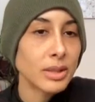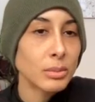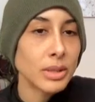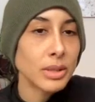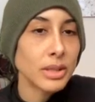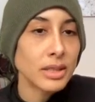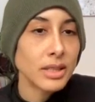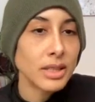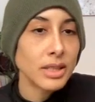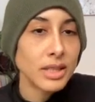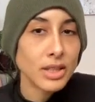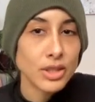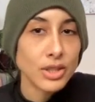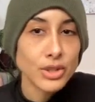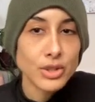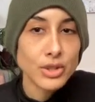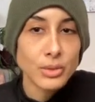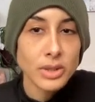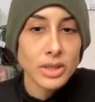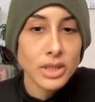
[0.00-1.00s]
there, but
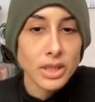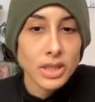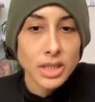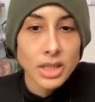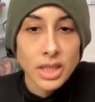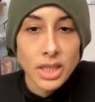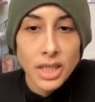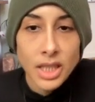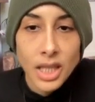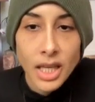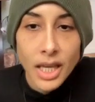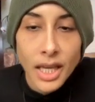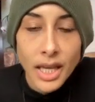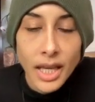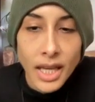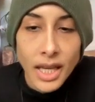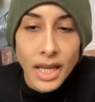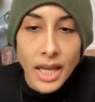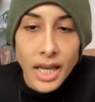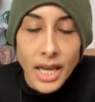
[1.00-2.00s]
you're doing good.
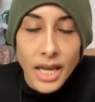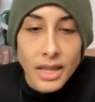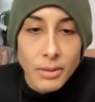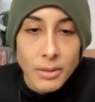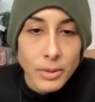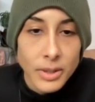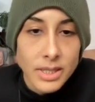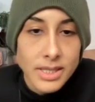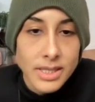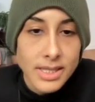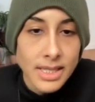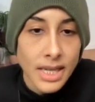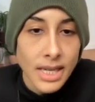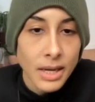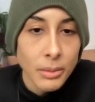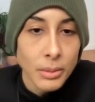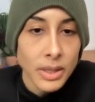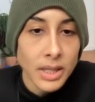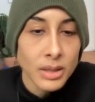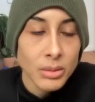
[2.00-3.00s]
And then we're going to see
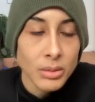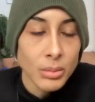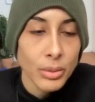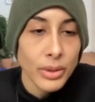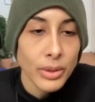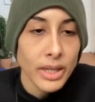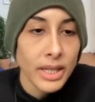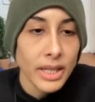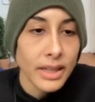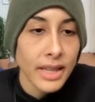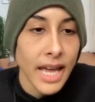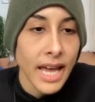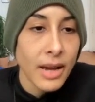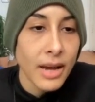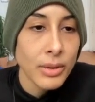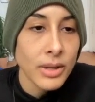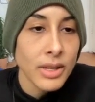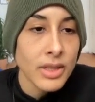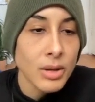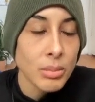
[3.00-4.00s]
how we can breathe.
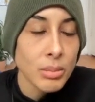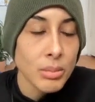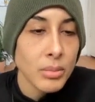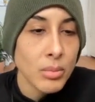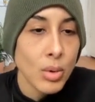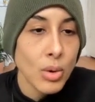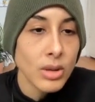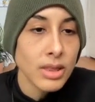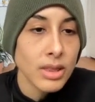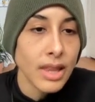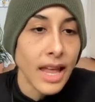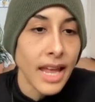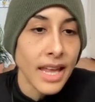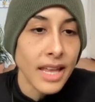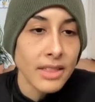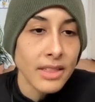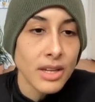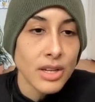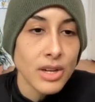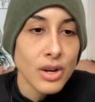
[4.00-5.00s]
How can there be more
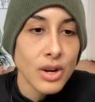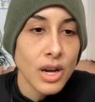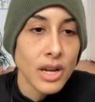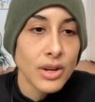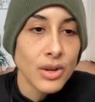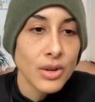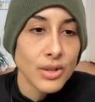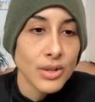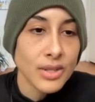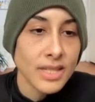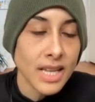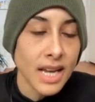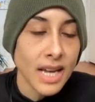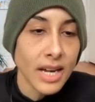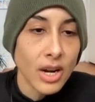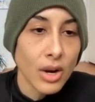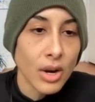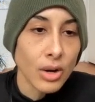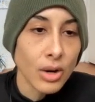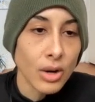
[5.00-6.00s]
length on our
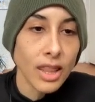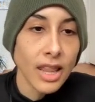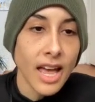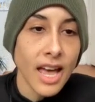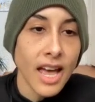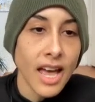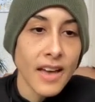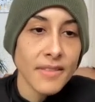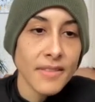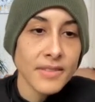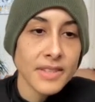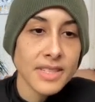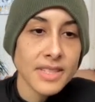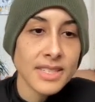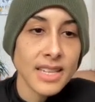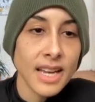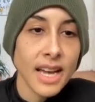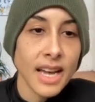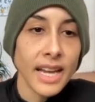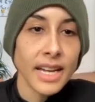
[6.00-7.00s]
underside, our left
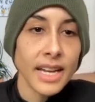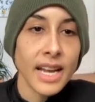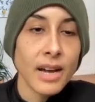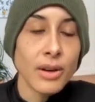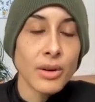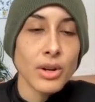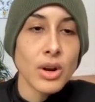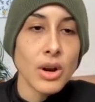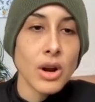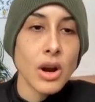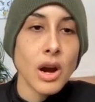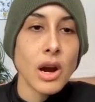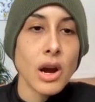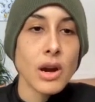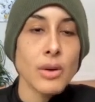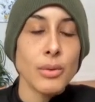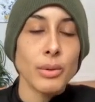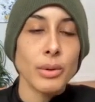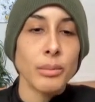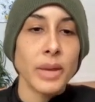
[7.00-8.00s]
side? How can our
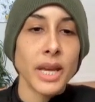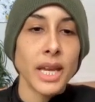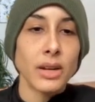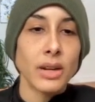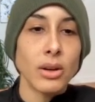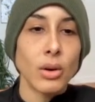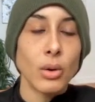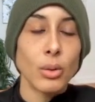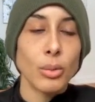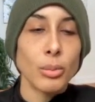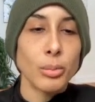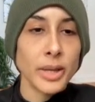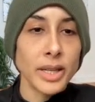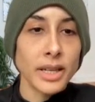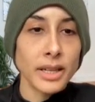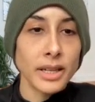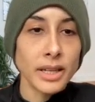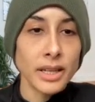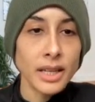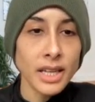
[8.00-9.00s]
heart remain
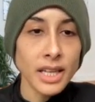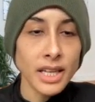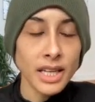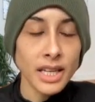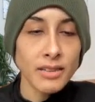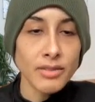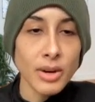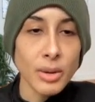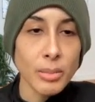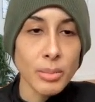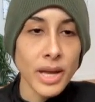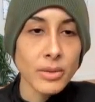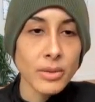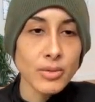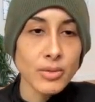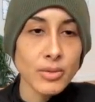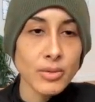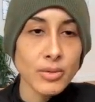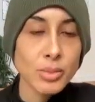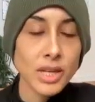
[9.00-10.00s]
open? If our
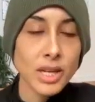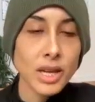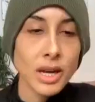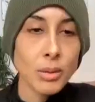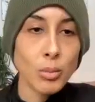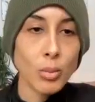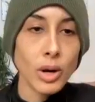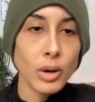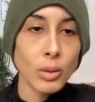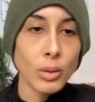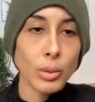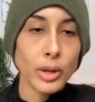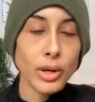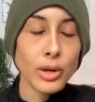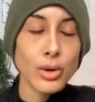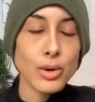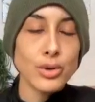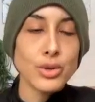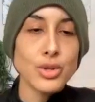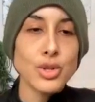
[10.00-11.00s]
boundaries become what
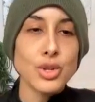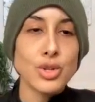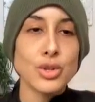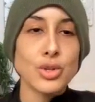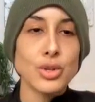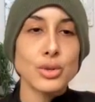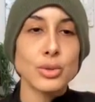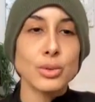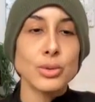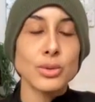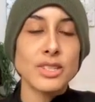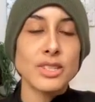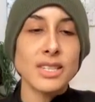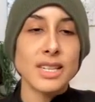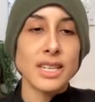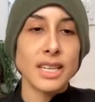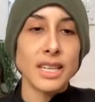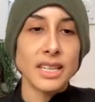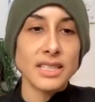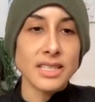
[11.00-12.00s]
we are
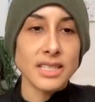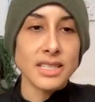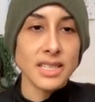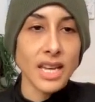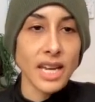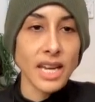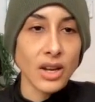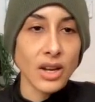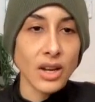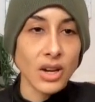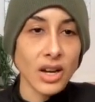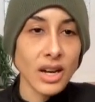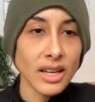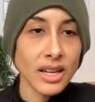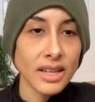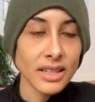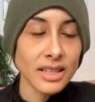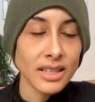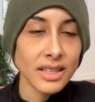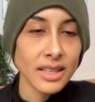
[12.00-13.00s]
choosing to take
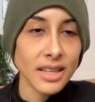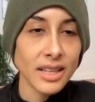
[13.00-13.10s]
on,